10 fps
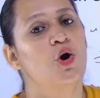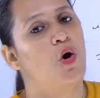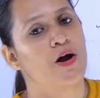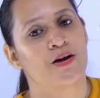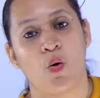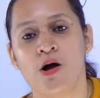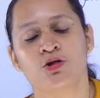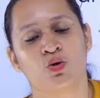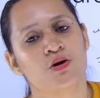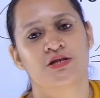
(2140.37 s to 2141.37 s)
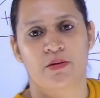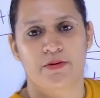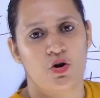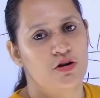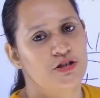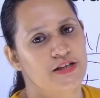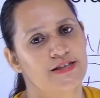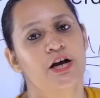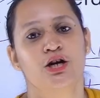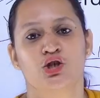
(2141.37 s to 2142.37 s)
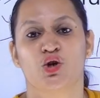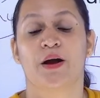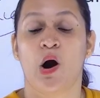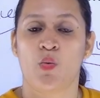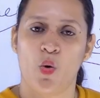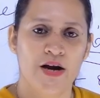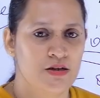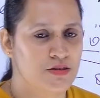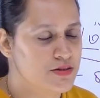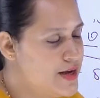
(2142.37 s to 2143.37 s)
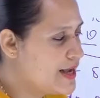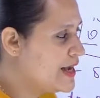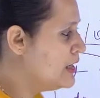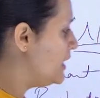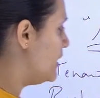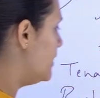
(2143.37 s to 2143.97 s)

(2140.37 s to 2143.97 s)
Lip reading: or all those terminologies should be avoided in legal